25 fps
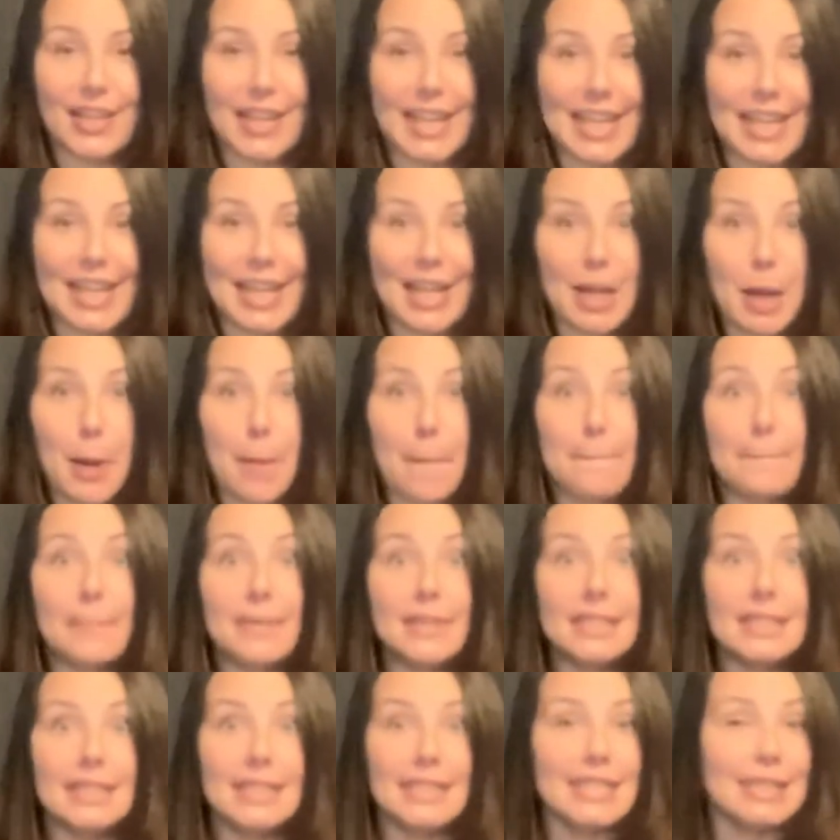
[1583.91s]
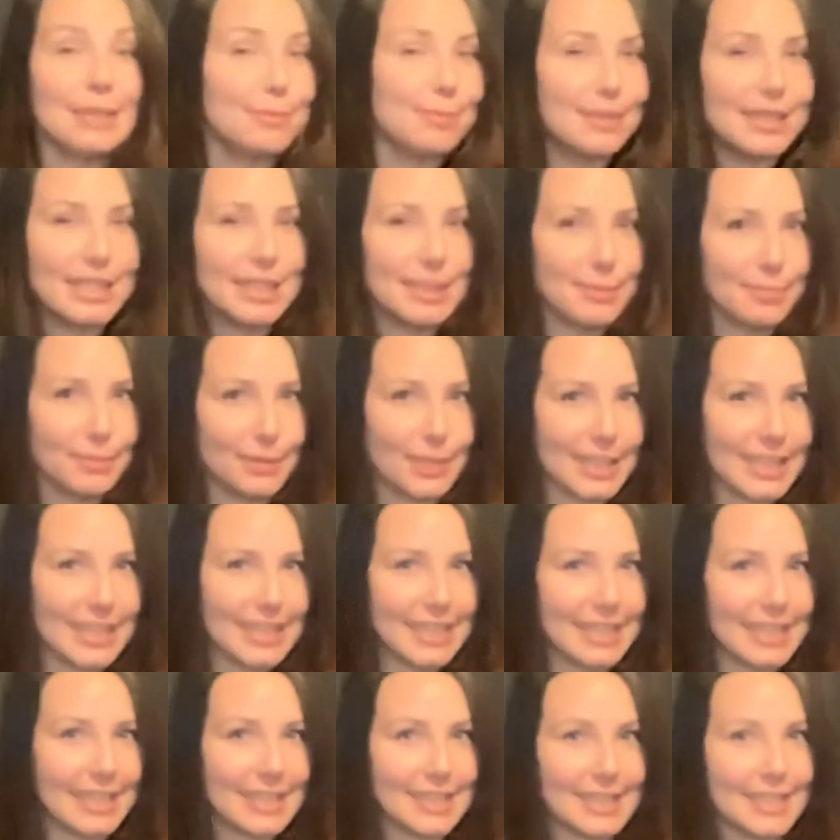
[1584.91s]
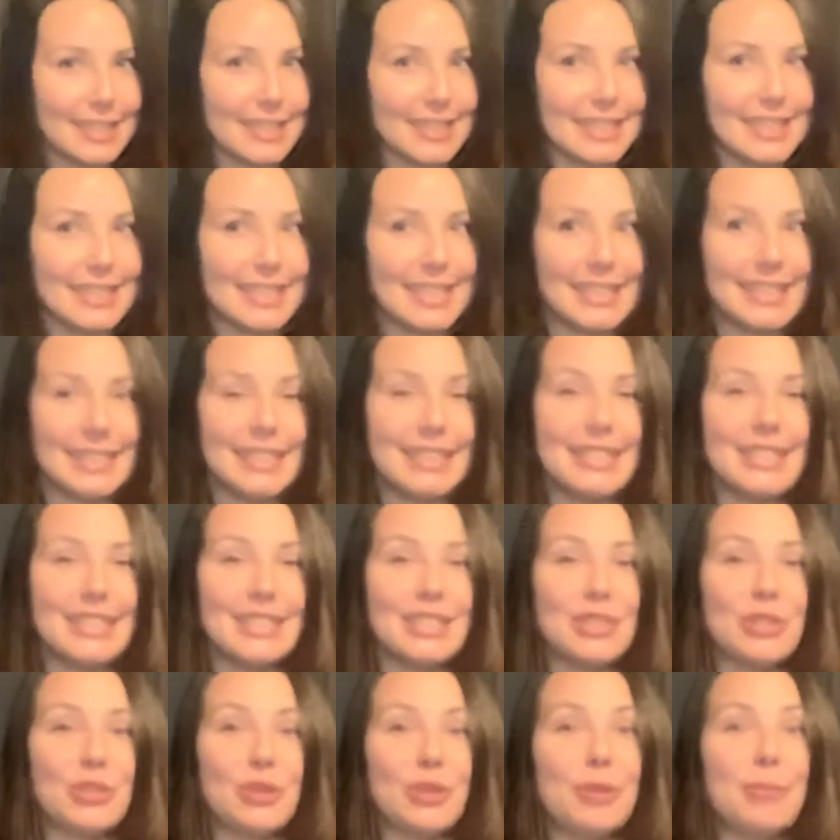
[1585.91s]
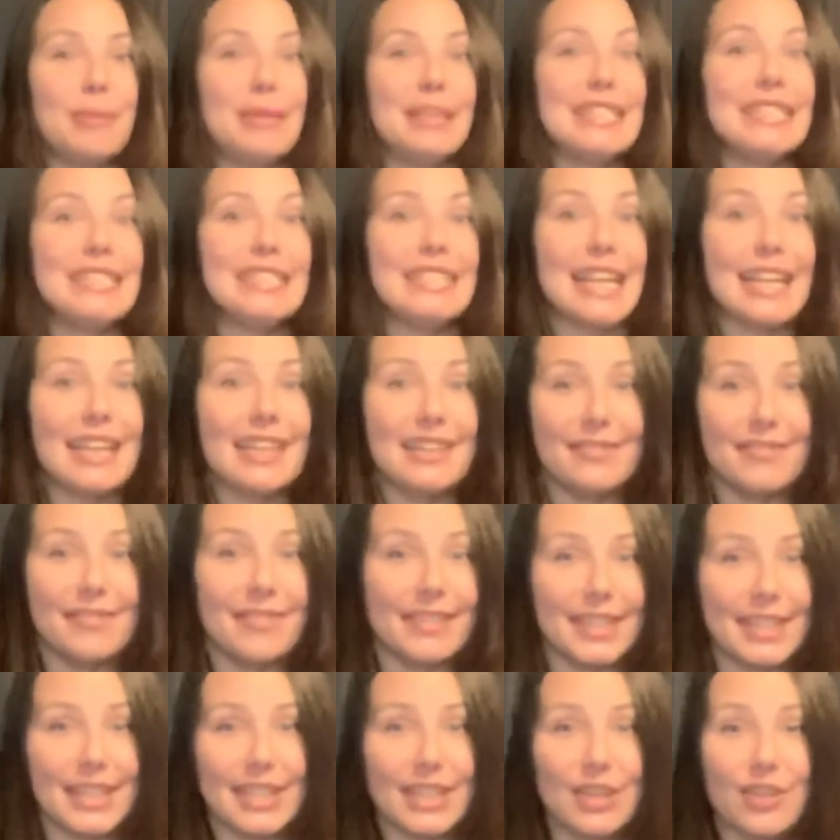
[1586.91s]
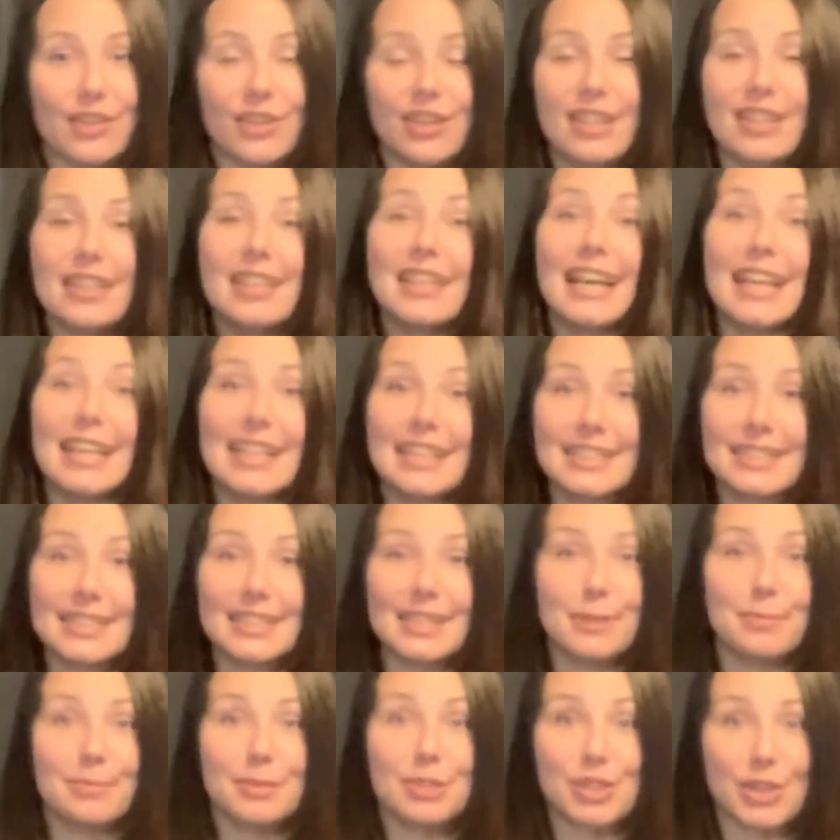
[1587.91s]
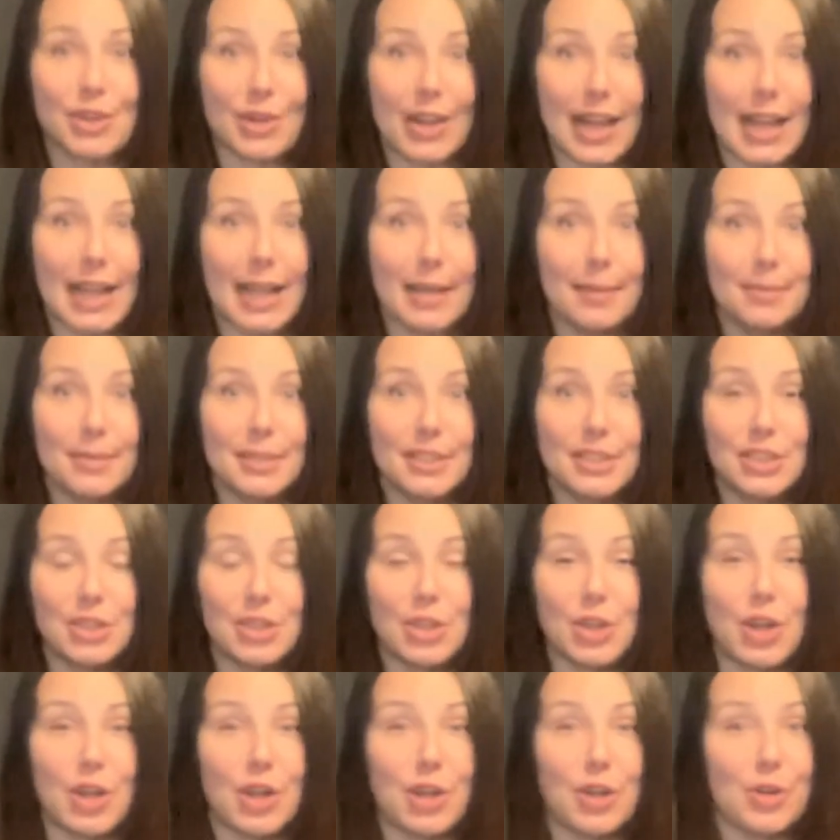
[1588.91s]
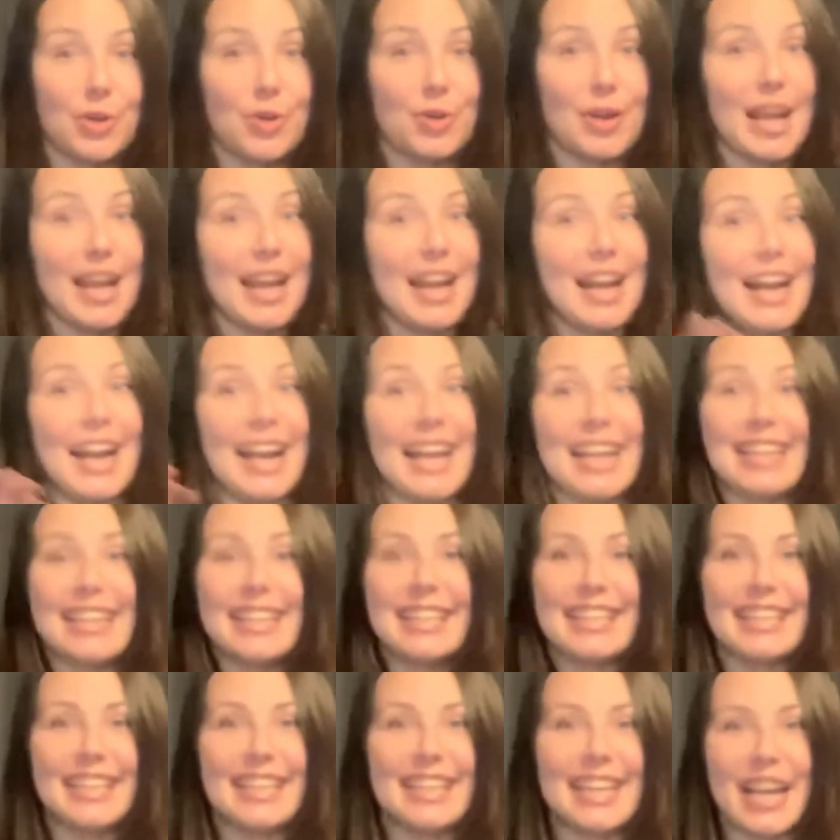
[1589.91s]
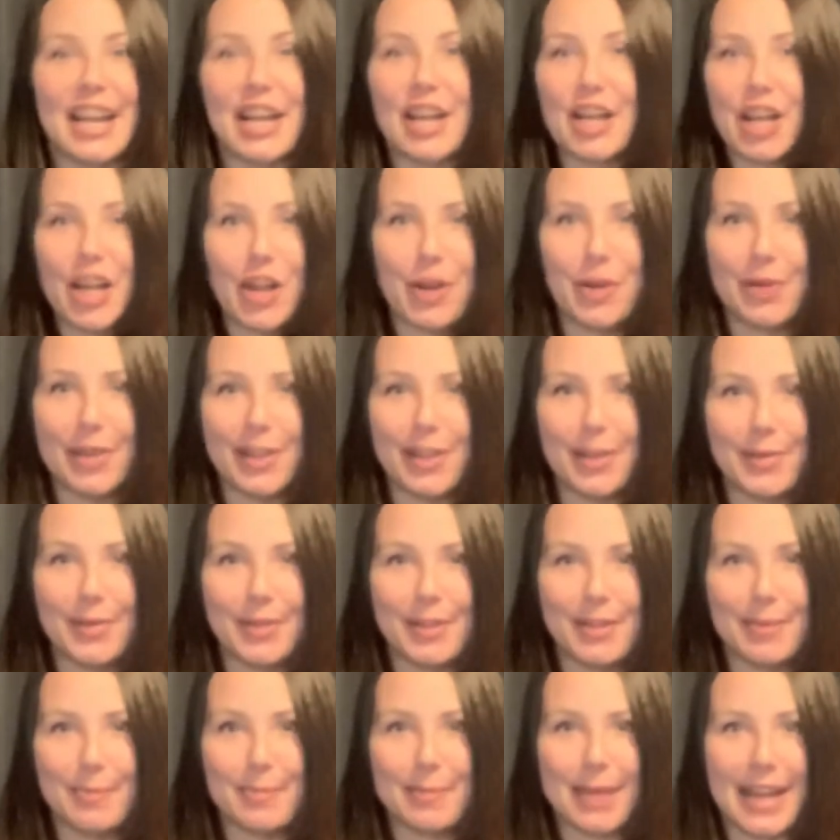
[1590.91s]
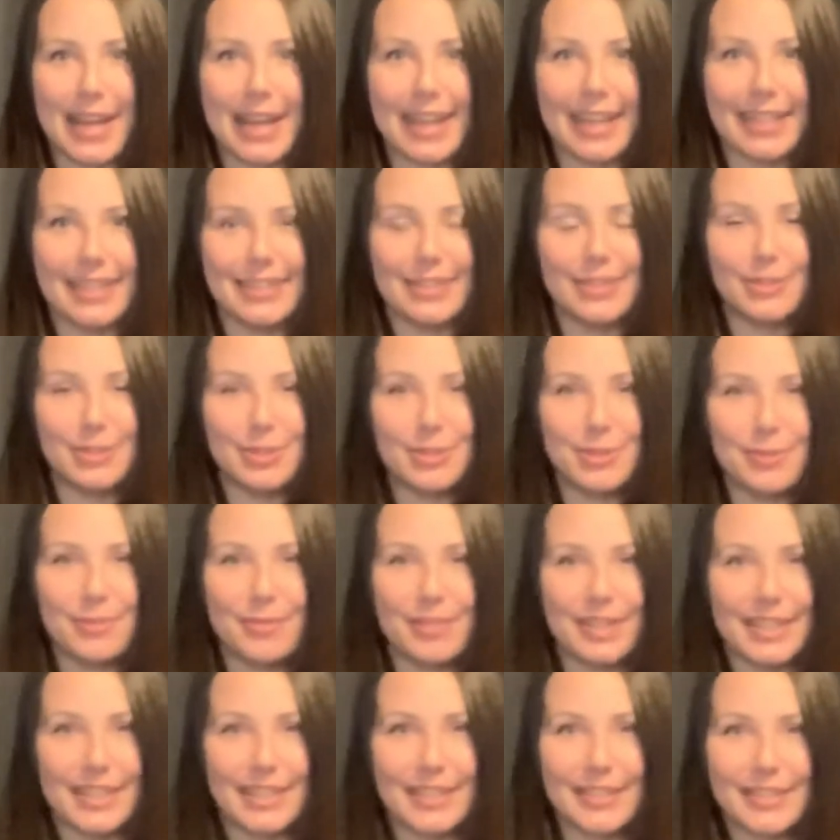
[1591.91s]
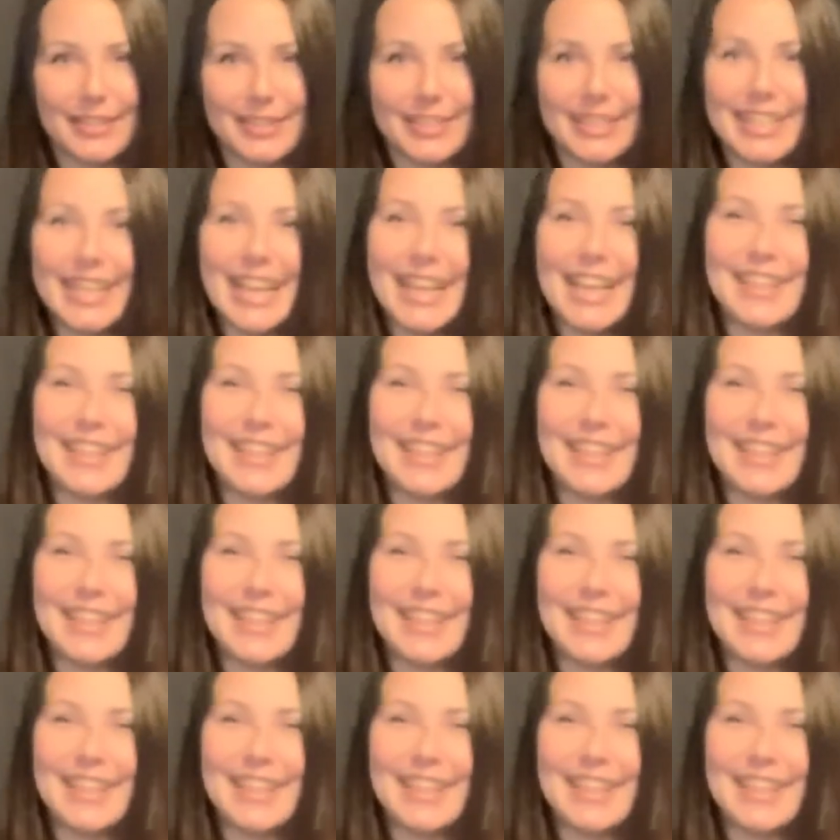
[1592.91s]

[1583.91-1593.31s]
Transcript: And please, please, please, since this is only my second video, like and subscribe so I can get going with my YouTube videos.